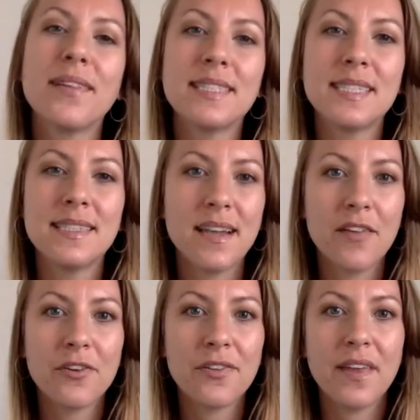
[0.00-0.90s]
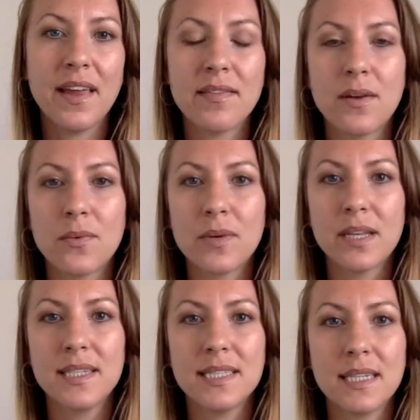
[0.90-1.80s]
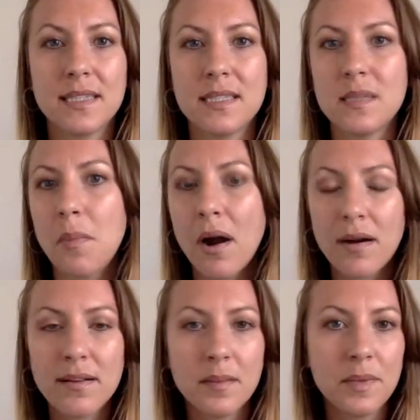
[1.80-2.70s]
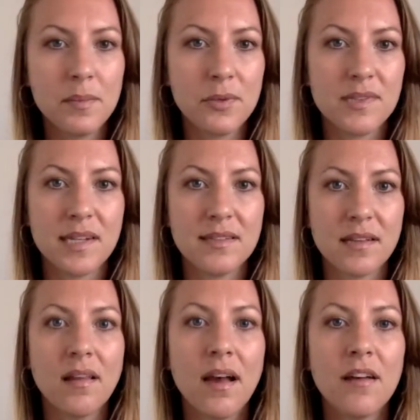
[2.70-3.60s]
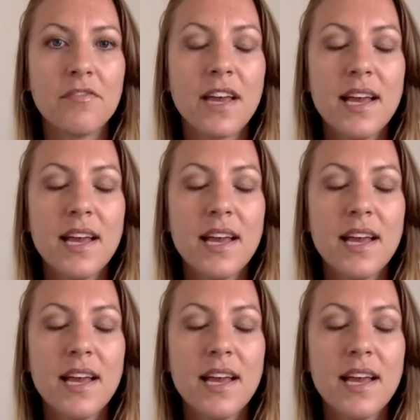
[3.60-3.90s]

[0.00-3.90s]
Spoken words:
this is another thing that really sets us apart that people tend to love,